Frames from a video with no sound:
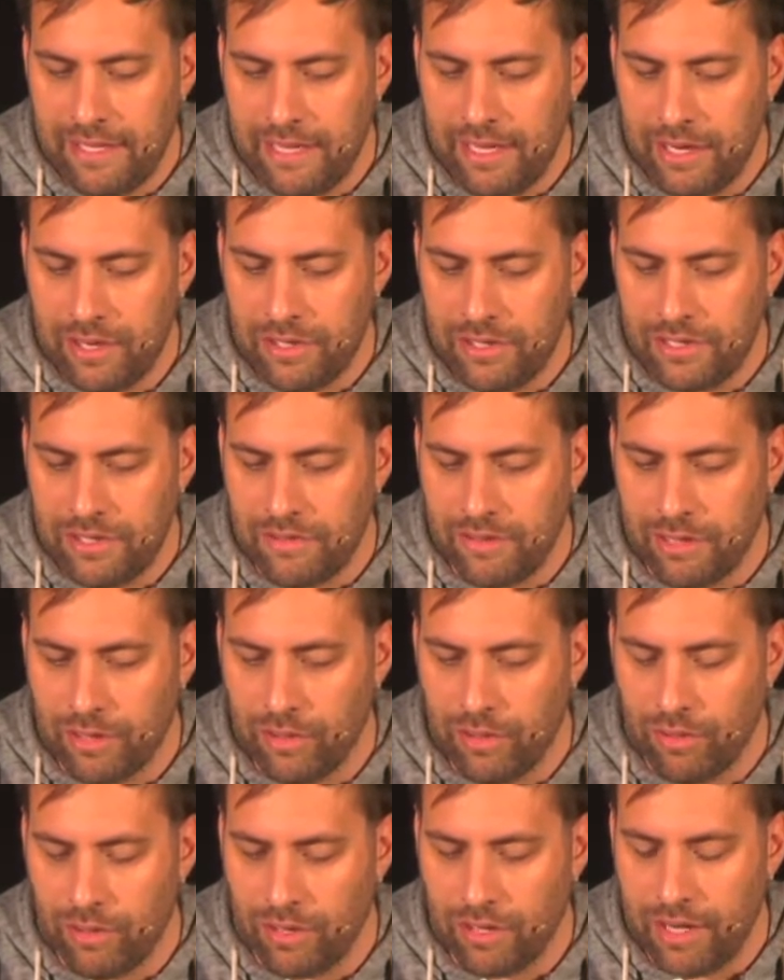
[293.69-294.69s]
ears of the
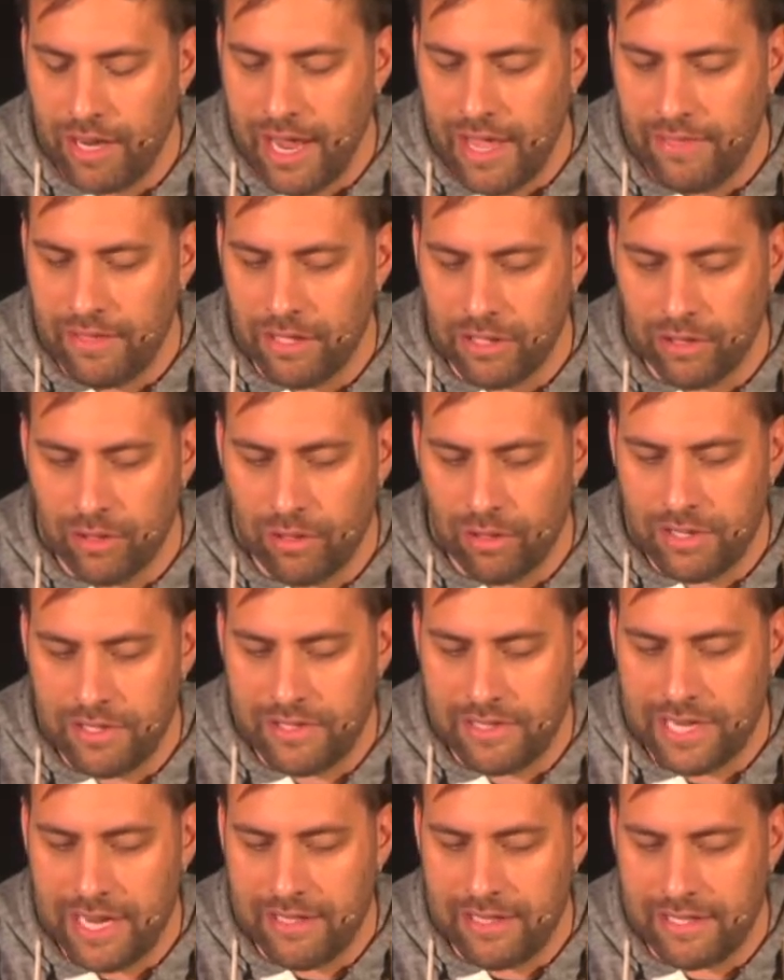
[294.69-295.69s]
Lord, and the Lord
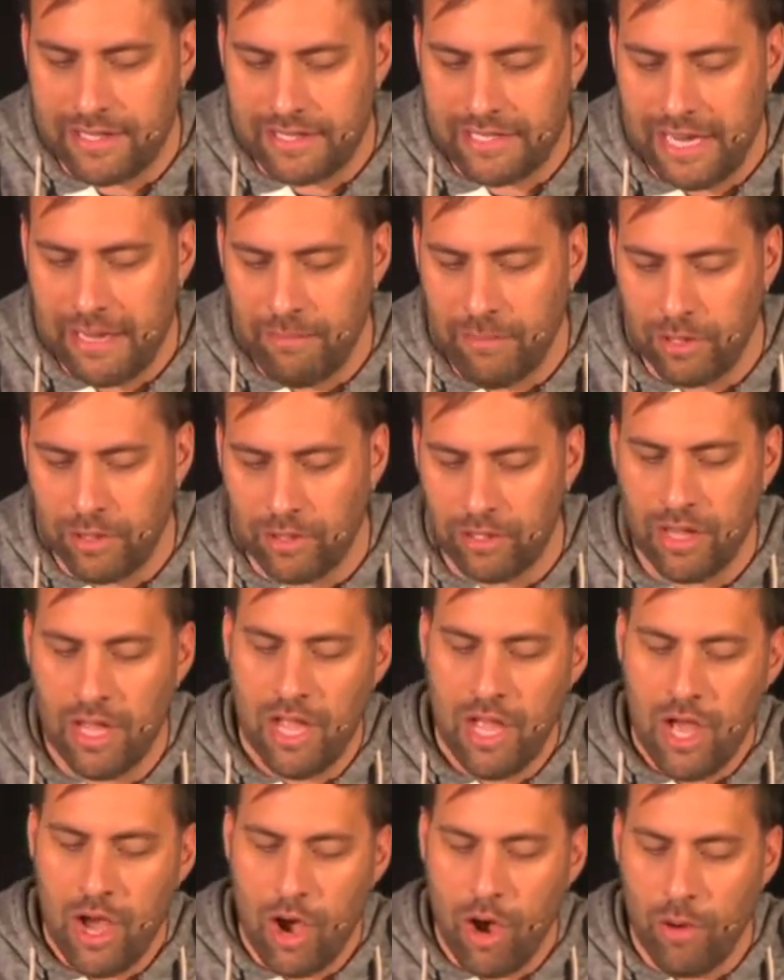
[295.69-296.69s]
said to Samuel,
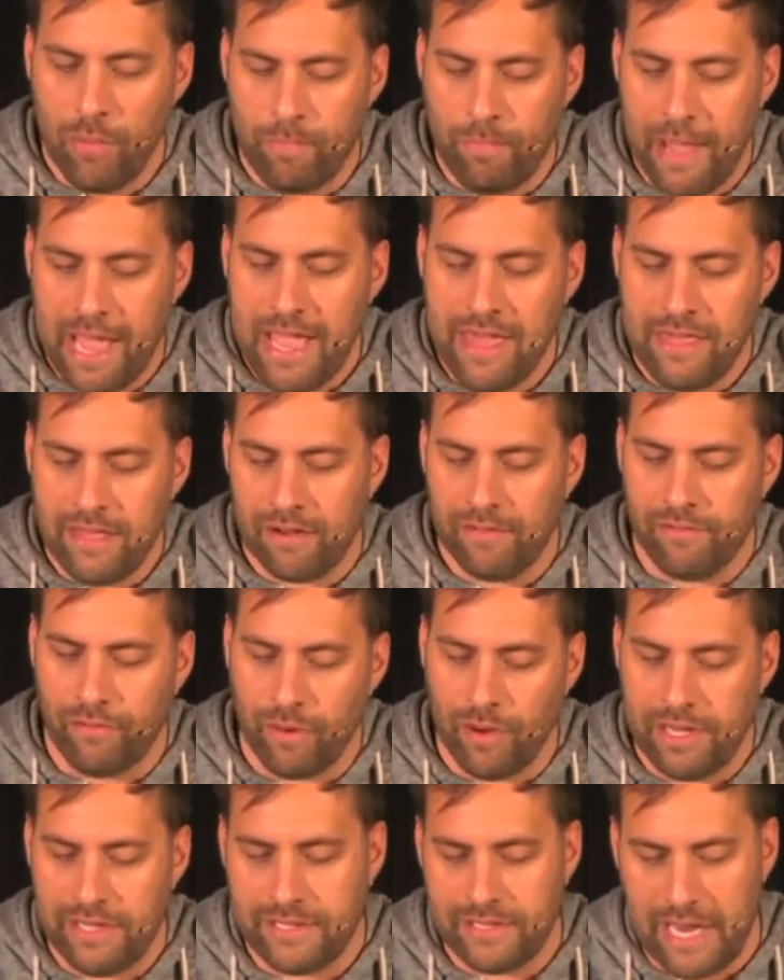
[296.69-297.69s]
obey their
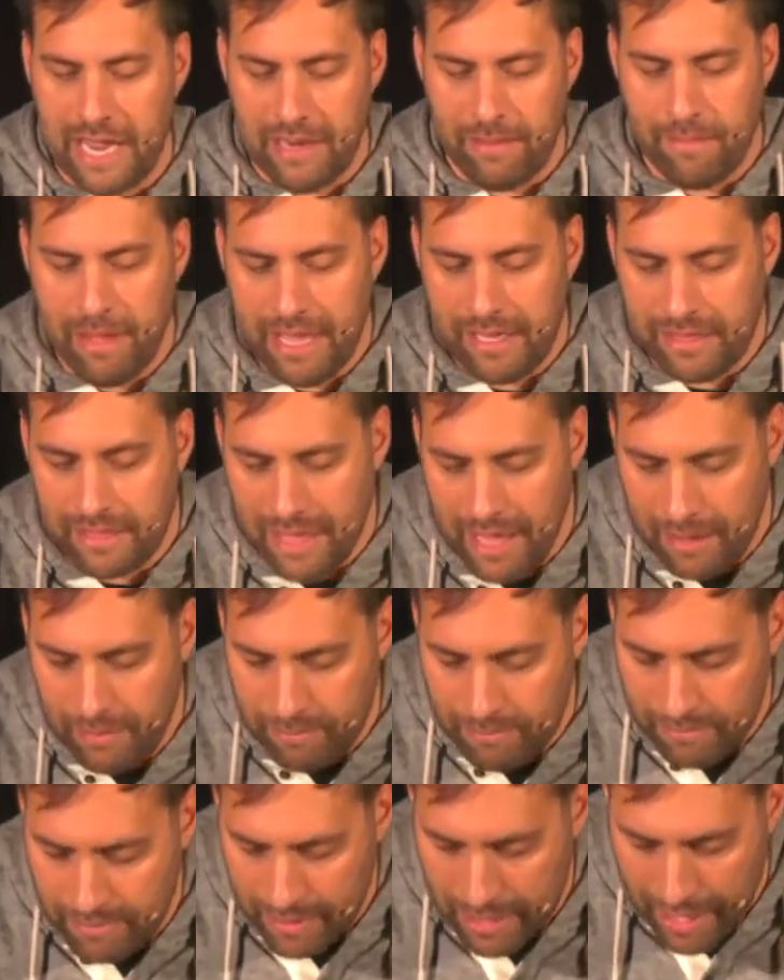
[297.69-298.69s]
voice and make
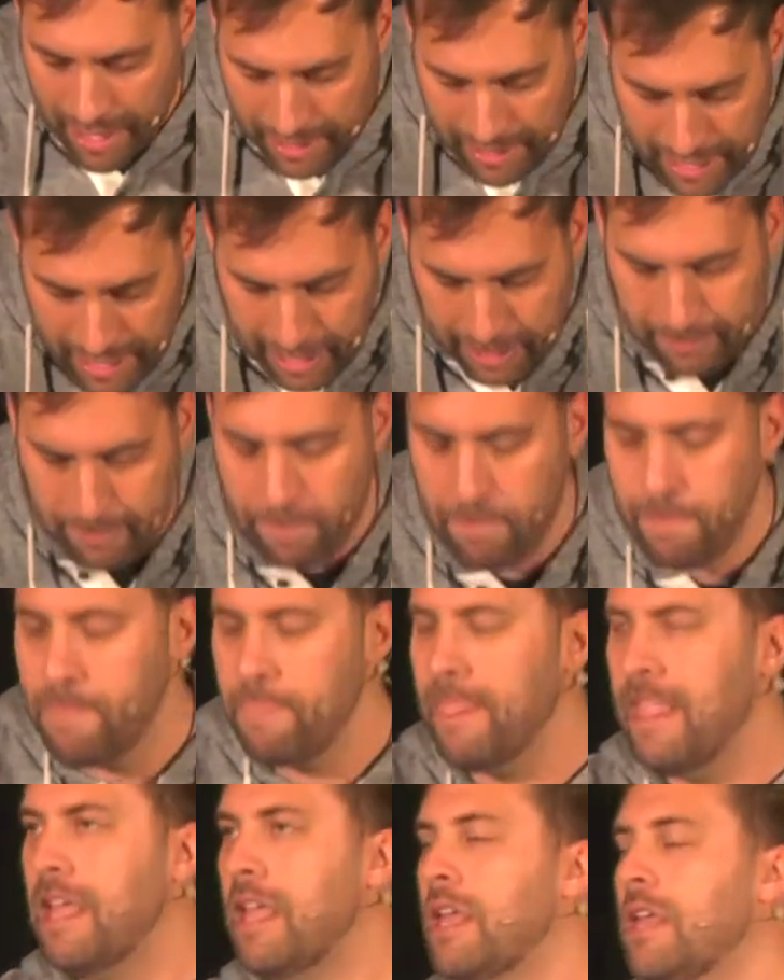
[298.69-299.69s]
them a king.
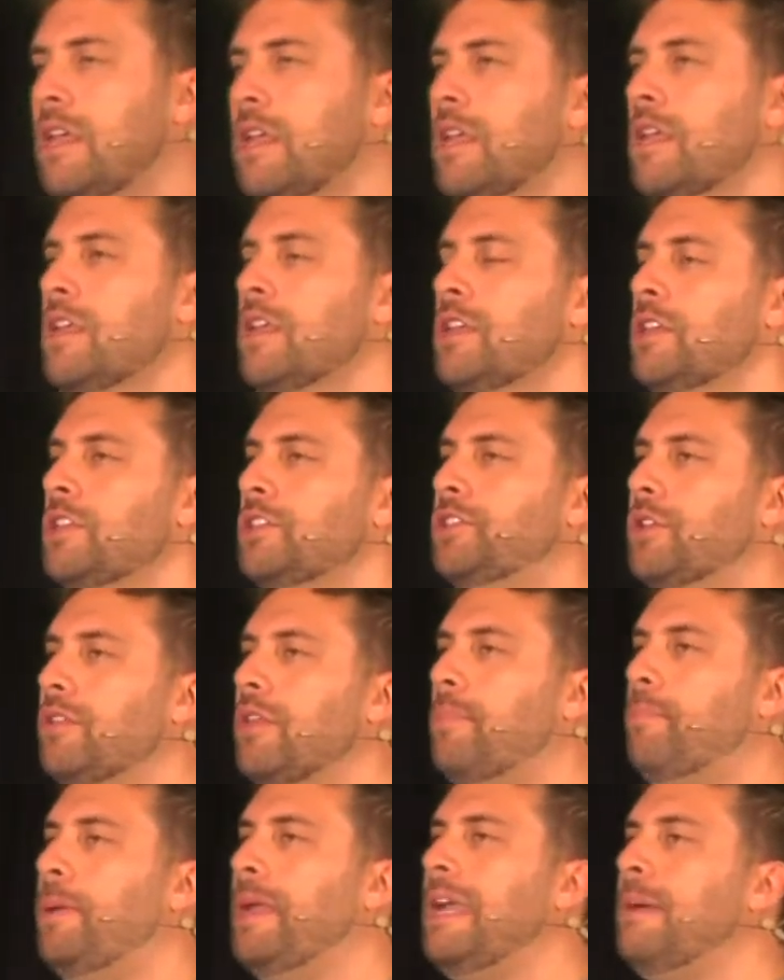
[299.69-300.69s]
So the
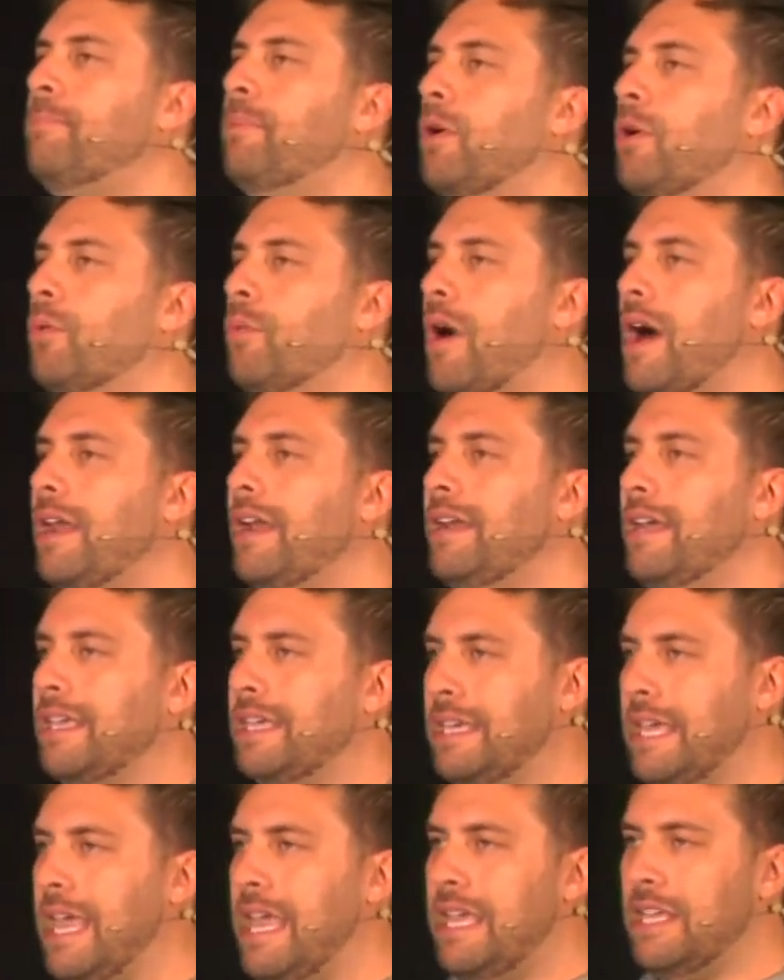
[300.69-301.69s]
people wanted a
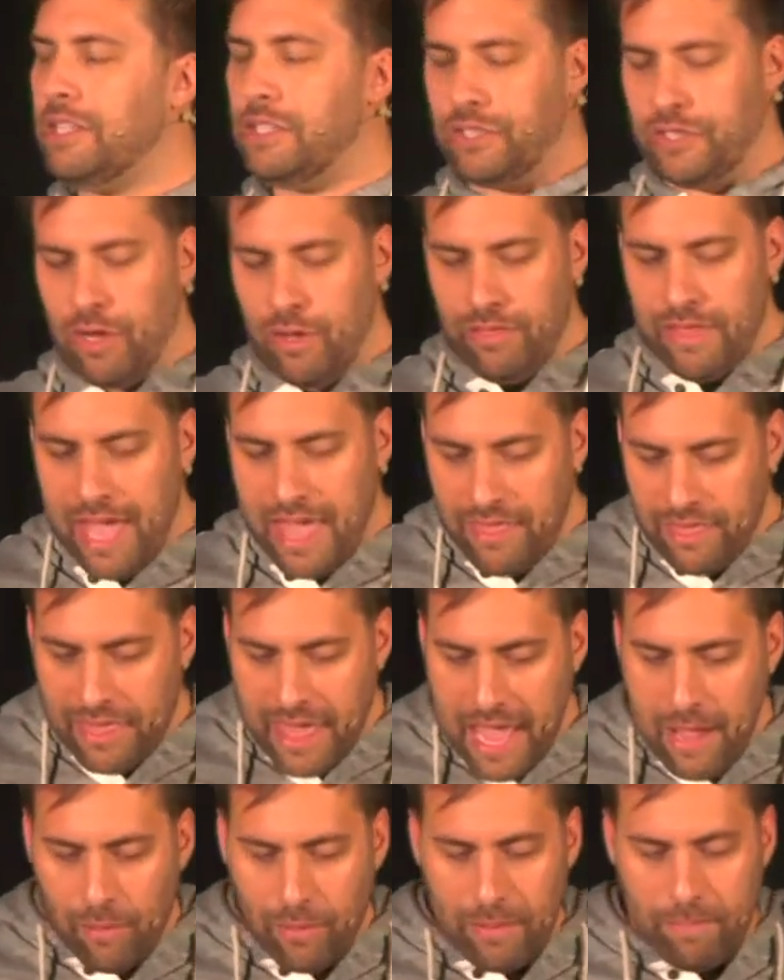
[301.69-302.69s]
king so that
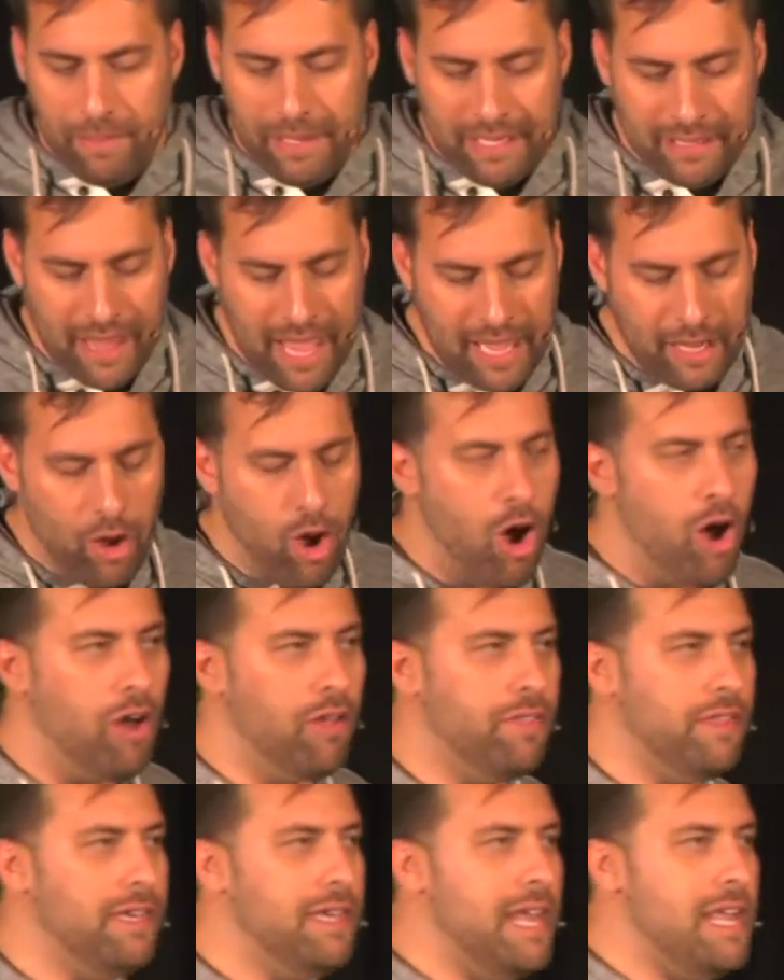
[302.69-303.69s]
they would be like all
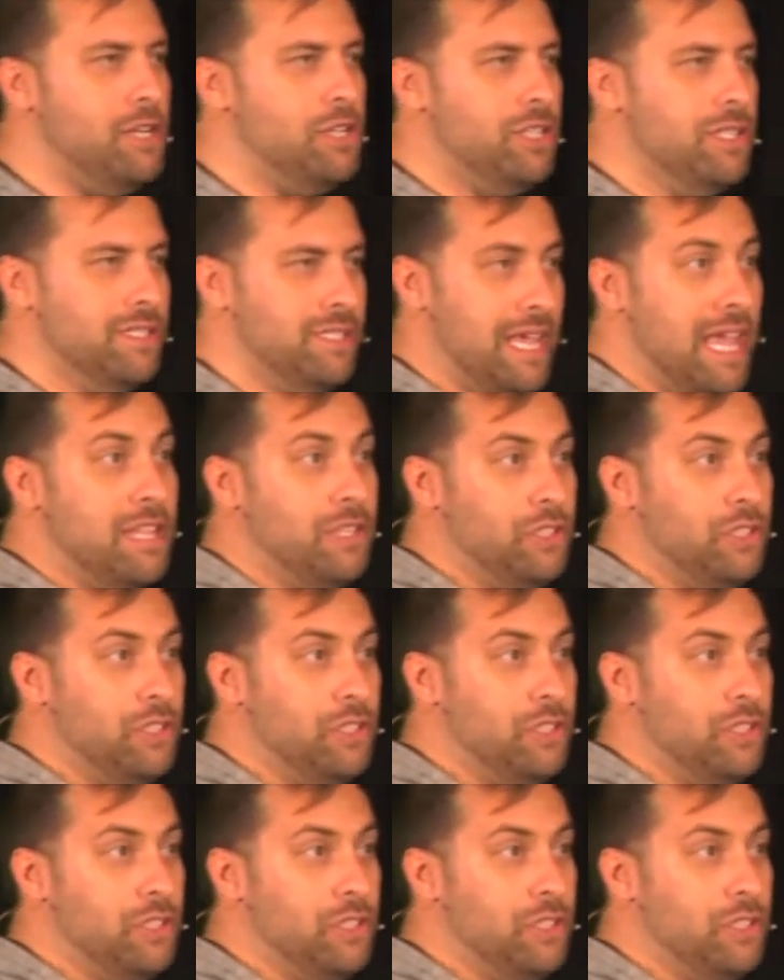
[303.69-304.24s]
the nations. And